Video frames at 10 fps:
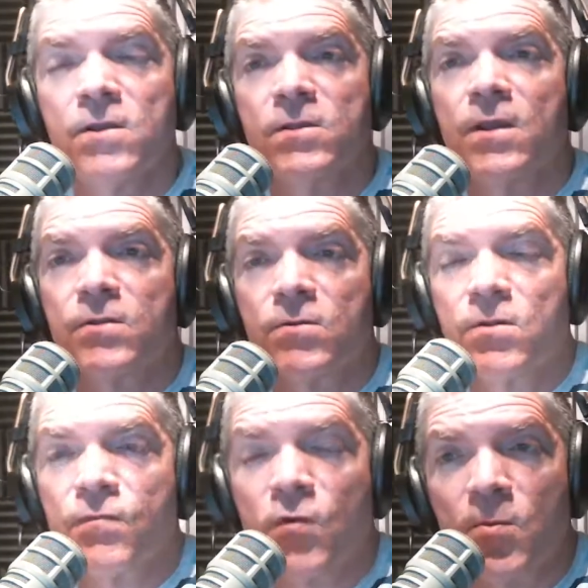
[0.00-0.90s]
Now they're
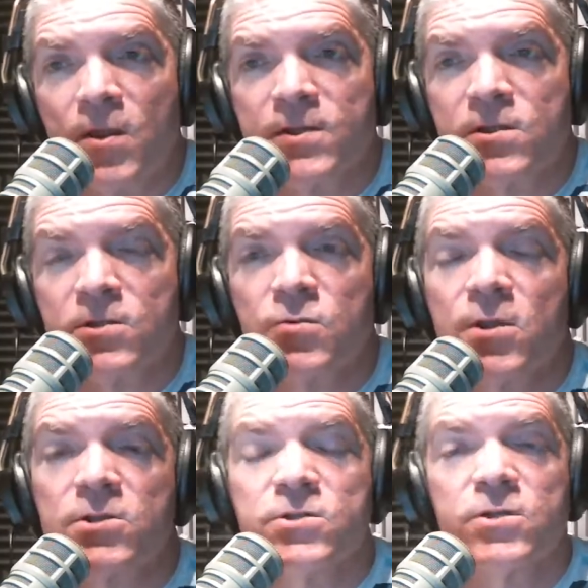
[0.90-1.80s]
formalizing this
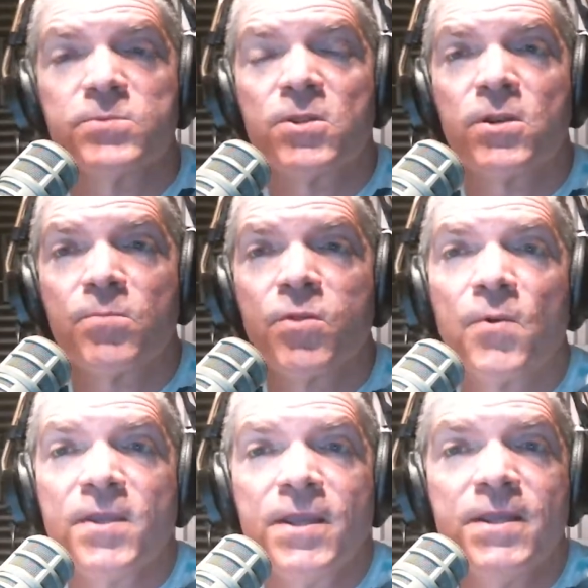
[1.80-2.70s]
relationship so that
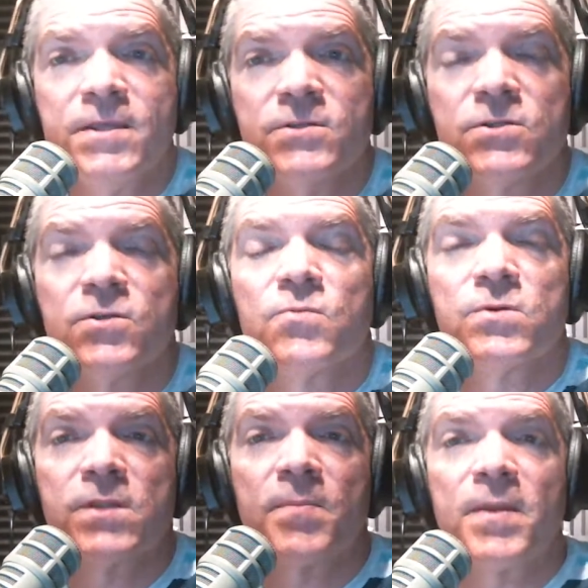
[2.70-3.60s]
employees
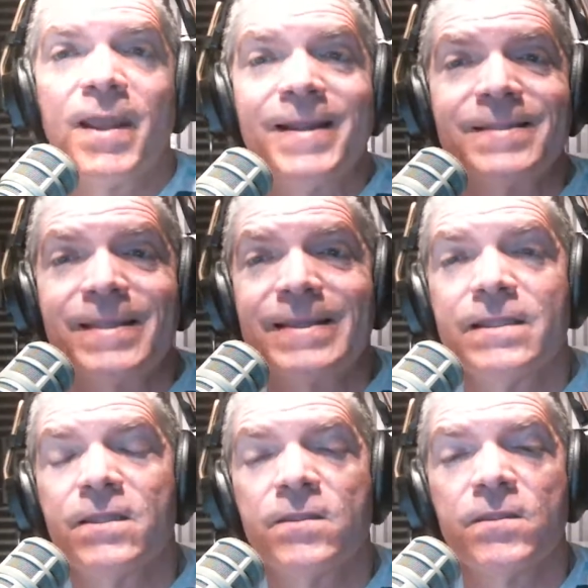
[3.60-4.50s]
will not be
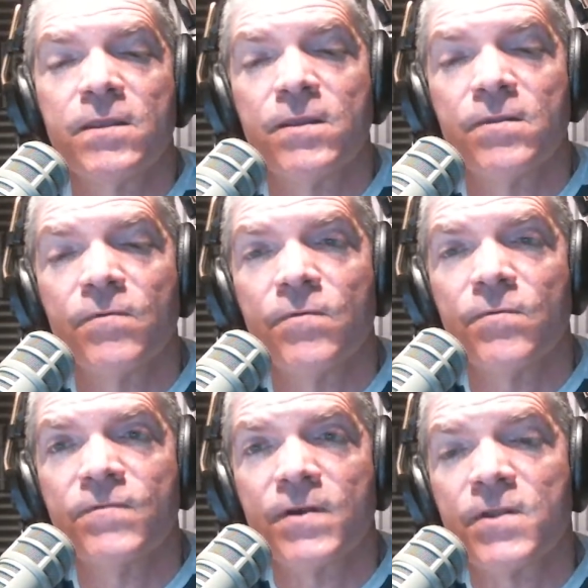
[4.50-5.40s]
handling the
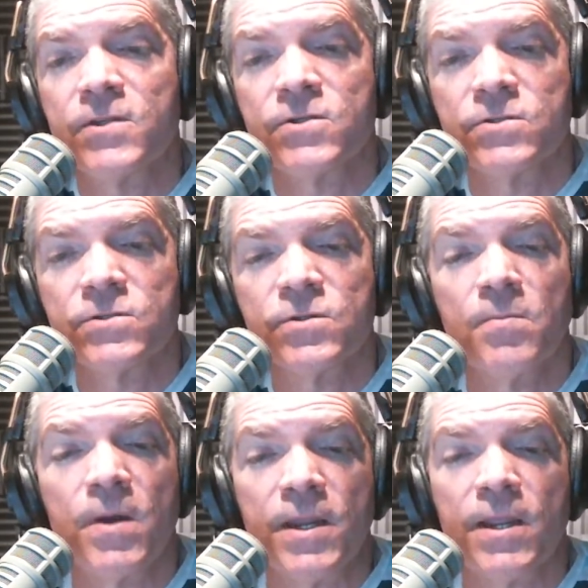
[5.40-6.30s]
foundation's
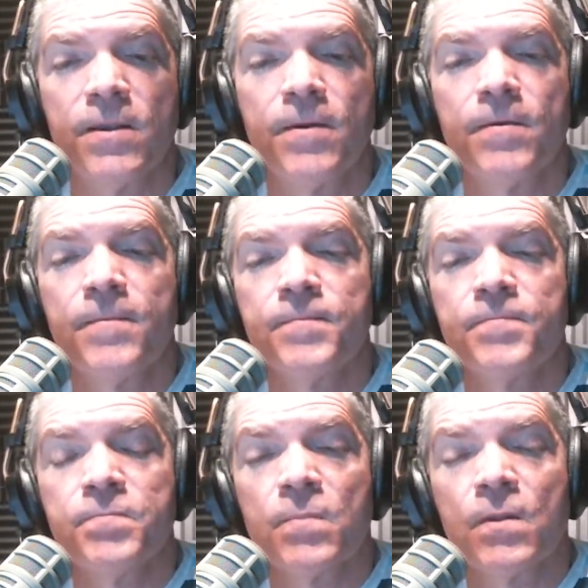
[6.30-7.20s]
money.
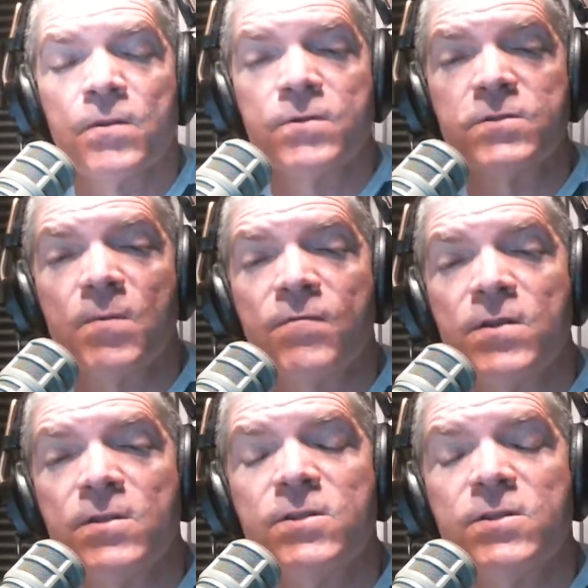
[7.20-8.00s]
Some of the